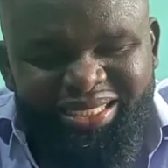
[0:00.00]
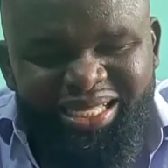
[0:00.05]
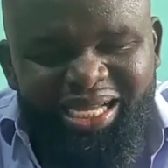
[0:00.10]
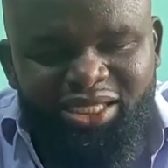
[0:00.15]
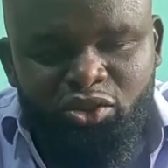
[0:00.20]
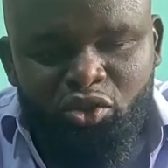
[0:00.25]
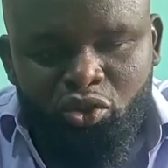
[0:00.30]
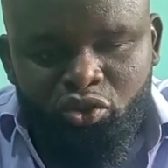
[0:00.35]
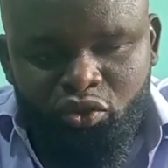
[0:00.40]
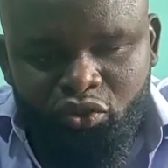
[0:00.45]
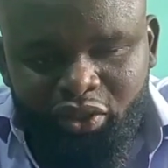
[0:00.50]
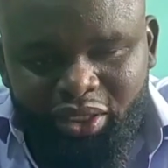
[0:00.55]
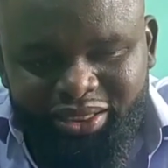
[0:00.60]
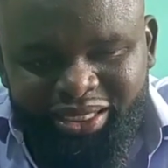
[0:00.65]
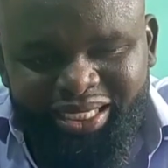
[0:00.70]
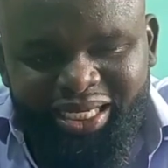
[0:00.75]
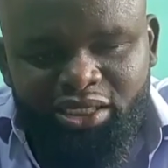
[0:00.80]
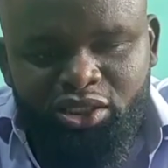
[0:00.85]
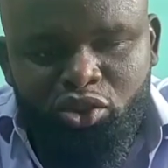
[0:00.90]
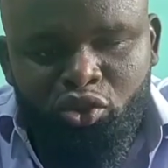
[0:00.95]
constructed and
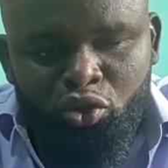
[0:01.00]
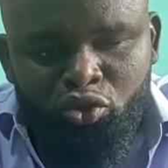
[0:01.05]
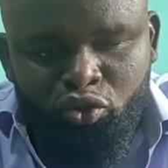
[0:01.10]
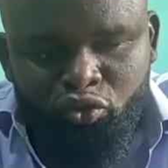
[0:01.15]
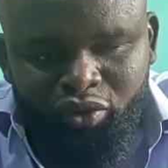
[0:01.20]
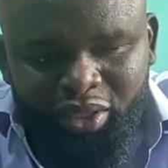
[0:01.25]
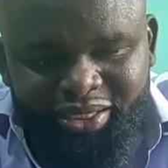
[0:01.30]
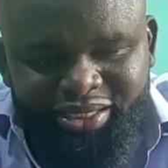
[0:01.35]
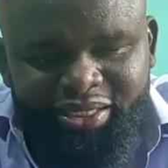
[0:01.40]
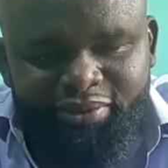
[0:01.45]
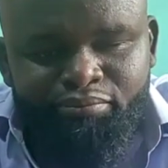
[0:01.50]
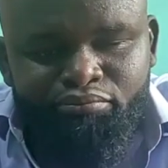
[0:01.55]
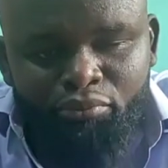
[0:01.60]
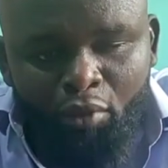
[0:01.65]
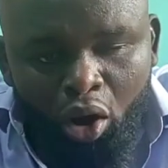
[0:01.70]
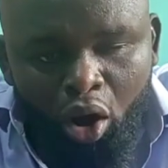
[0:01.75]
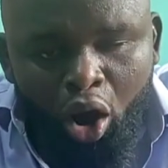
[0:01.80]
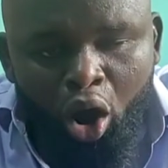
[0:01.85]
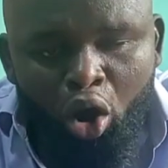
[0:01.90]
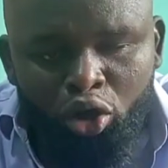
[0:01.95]
is constructing more
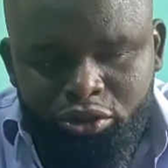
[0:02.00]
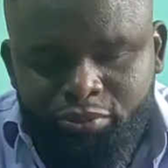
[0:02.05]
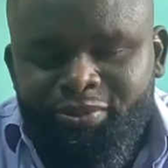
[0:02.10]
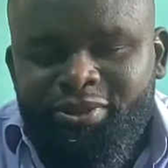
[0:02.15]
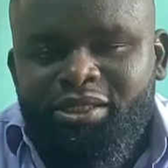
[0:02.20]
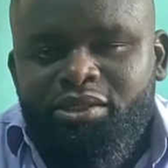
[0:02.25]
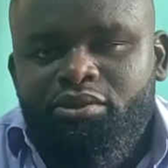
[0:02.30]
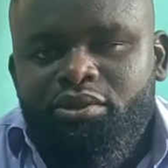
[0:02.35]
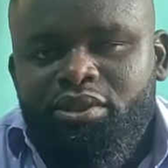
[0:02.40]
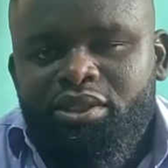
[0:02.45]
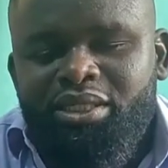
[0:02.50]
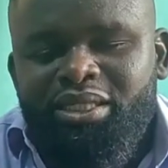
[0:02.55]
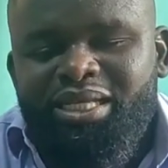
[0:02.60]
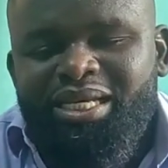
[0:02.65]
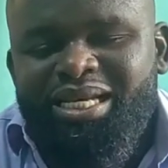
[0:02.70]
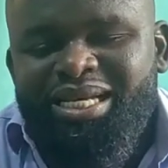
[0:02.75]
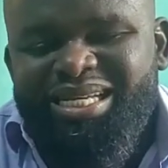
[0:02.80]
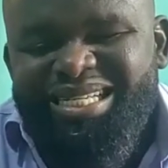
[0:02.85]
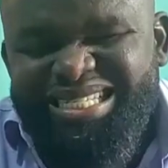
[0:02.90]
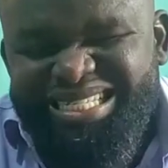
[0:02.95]
hospitals
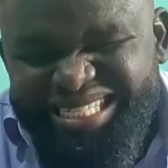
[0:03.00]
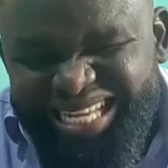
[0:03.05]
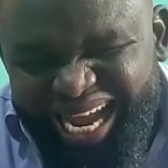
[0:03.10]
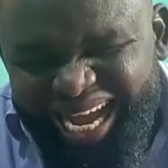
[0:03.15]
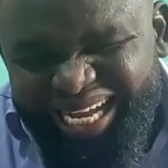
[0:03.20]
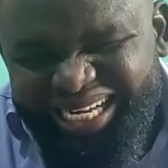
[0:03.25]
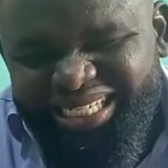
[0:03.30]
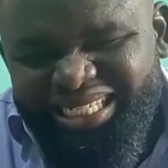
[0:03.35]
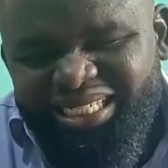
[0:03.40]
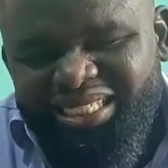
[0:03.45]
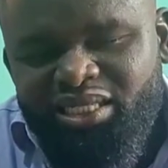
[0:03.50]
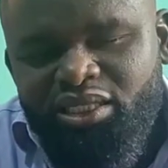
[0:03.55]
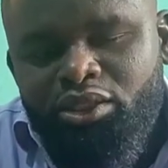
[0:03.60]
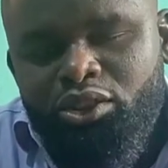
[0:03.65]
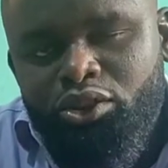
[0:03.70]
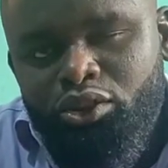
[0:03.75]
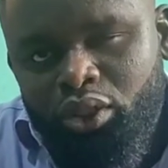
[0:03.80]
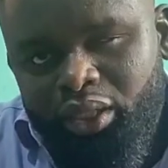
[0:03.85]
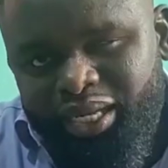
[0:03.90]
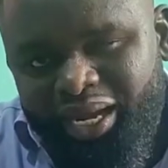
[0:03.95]
than your
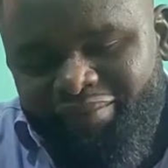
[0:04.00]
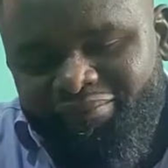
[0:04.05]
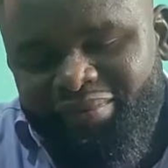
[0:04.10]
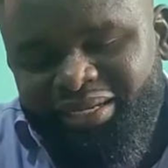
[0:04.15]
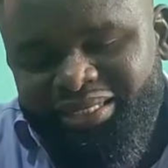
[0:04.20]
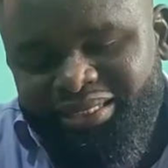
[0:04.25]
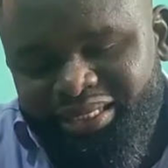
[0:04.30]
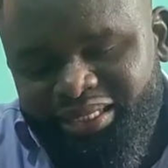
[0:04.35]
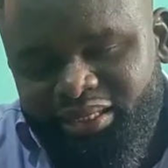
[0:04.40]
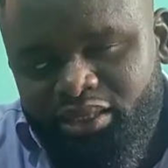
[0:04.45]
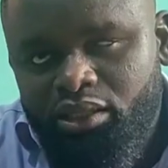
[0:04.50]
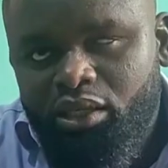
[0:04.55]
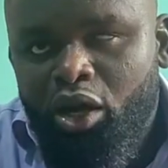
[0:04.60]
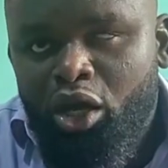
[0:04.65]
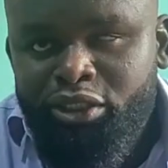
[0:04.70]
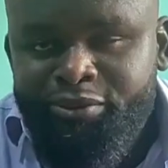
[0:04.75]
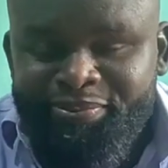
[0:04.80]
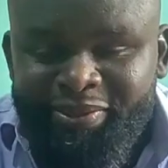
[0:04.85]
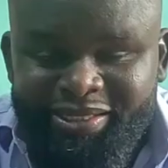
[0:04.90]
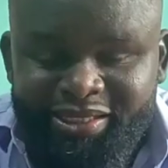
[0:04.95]
government did.
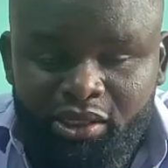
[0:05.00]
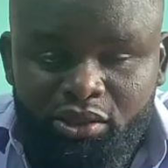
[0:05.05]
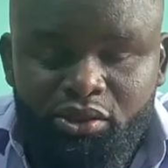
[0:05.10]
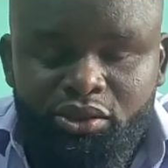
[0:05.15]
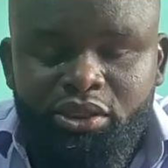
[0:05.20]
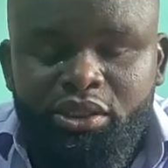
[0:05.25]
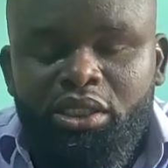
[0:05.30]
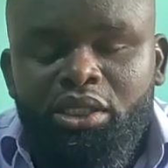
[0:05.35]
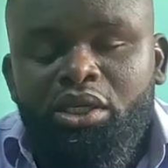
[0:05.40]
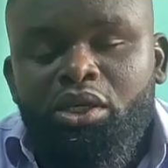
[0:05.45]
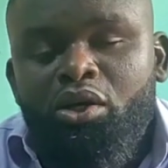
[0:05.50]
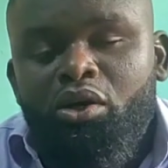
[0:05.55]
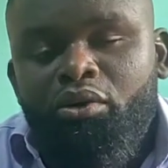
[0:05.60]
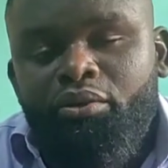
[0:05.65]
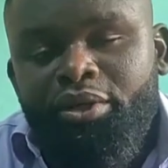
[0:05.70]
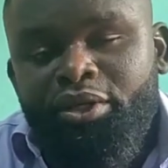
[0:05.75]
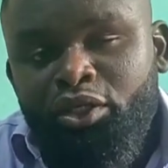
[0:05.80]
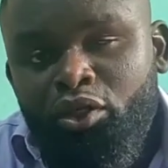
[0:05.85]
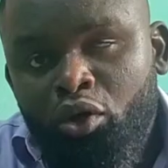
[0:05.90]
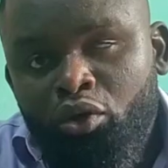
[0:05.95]
Hospitals, we
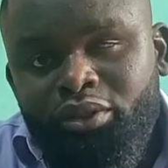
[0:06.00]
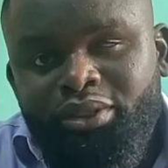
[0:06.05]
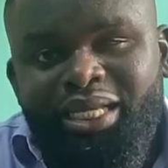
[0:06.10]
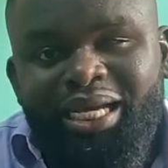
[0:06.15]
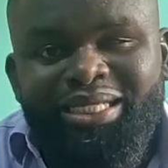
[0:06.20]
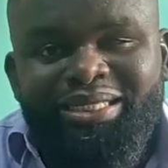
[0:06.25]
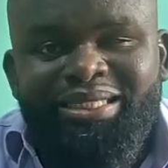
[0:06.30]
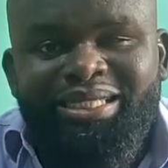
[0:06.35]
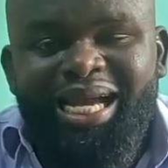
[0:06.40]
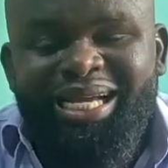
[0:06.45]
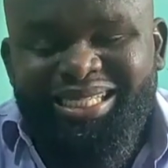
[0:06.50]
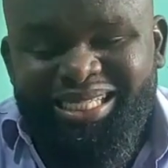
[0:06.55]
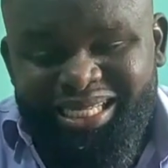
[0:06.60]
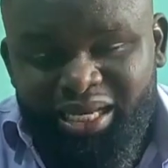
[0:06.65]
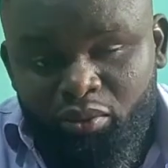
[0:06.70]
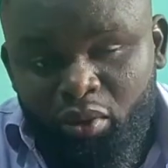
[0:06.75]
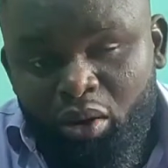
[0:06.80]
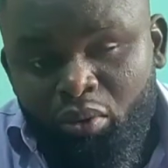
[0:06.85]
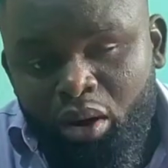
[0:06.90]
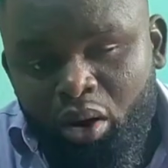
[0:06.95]
know that Agenda
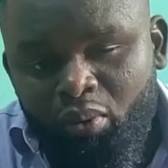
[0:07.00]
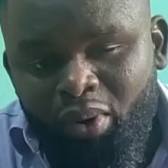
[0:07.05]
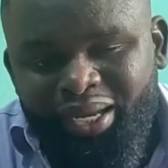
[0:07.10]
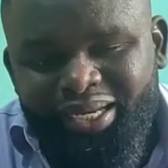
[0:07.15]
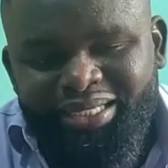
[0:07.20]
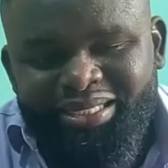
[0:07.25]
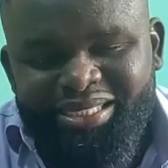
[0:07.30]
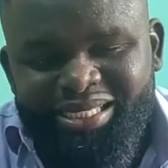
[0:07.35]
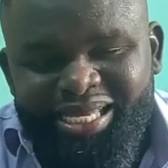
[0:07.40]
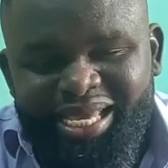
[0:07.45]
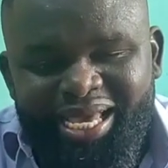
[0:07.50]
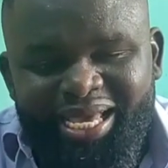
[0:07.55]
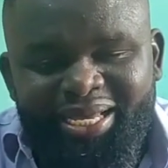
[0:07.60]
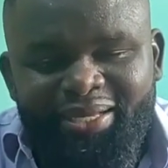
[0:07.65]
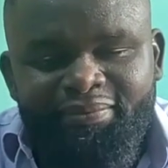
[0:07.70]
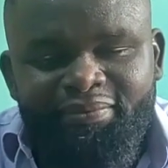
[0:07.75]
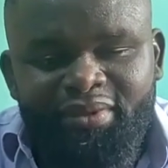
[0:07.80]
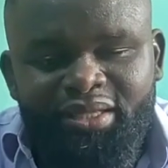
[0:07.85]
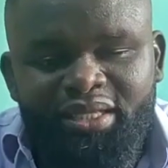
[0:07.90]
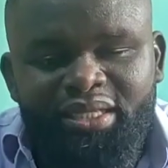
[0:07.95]
111 is
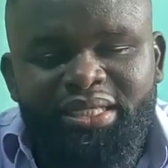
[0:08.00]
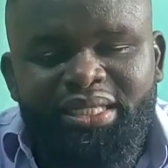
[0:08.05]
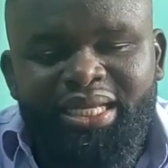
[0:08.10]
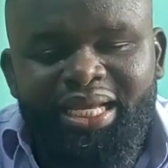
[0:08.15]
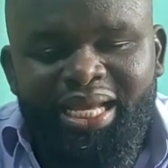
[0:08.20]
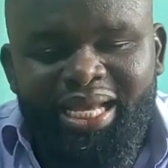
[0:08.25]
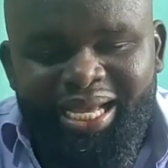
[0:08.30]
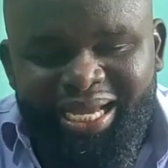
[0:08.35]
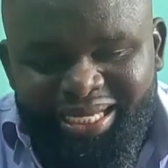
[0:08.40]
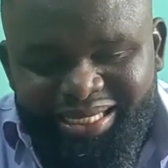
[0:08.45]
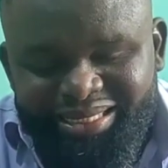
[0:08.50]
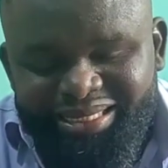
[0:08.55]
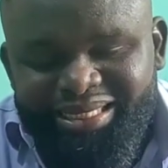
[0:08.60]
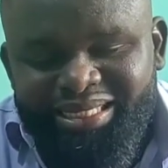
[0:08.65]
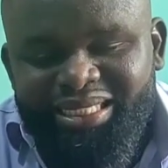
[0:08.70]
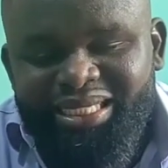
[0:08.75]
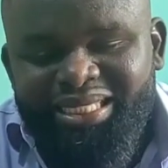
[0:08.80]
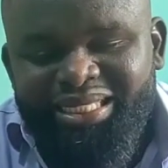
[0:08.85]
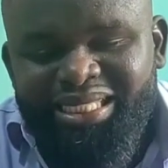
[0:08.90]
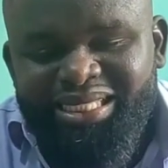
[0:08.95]
here and
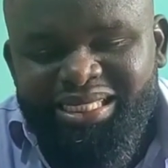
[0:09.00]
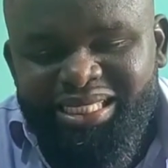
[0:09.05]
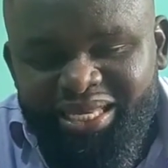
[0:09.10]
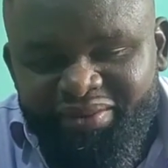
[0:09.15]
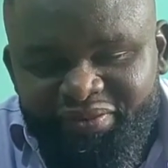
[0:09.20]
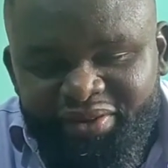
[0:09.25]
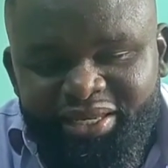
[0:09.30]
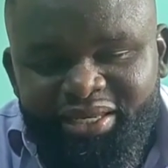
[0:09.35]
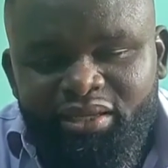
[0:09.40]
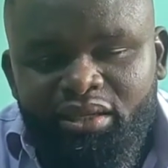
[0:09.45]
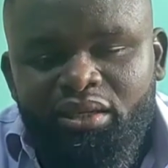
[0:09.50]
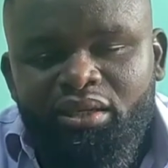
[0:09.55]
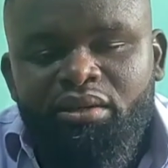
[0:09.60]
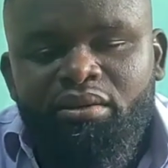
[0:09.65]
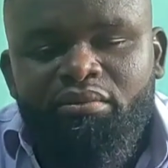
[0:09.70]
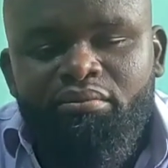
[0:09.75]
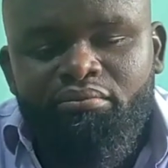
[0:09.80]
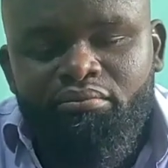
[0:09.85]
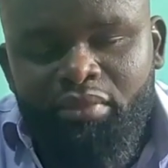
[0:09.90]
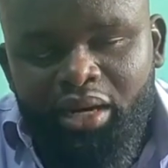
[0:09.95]
it is giving
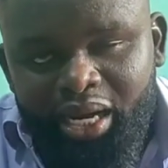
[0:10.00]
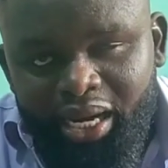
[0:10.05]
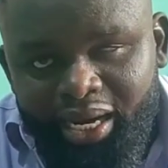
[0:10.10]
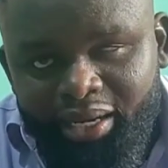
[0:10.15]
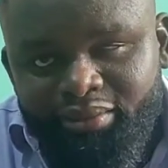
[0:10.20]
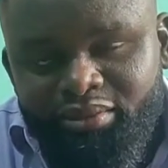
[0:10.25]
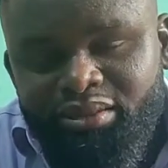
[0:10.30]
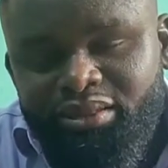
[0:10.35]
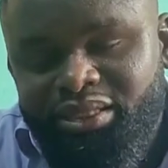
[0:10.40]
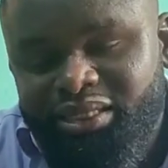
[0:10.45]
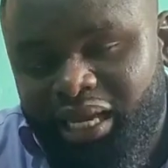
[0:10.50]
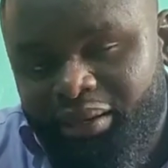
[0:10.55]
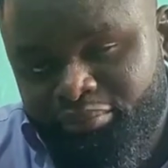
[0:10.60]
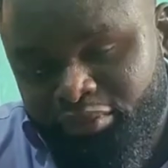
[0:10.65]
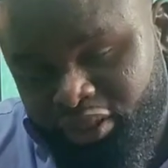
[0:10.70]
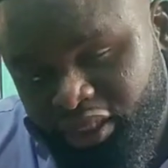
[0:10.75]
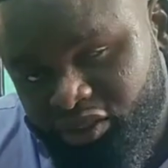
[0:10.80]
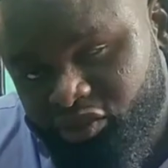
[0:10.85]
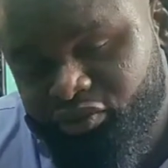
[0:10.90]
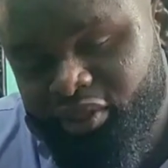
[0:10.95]
some
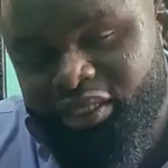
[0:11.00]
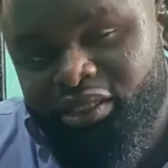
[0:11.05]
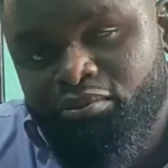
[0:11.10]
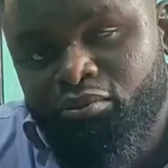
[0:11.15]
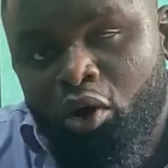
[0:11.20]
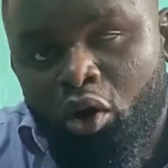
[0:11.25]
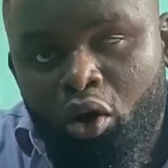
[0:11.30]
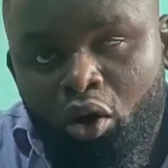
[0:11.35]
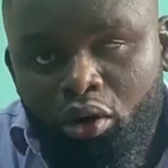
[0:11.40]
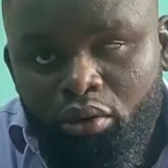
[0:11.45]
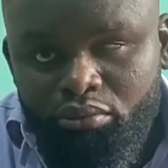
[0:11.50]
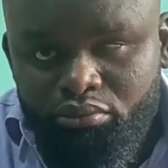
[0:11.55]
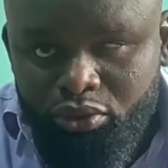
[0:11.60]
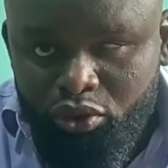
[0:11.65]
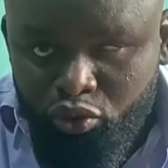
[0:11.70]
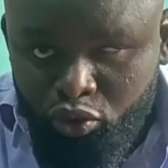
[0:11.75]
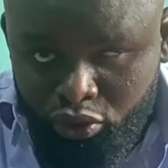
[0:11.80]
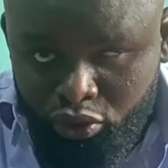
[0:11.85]
districts more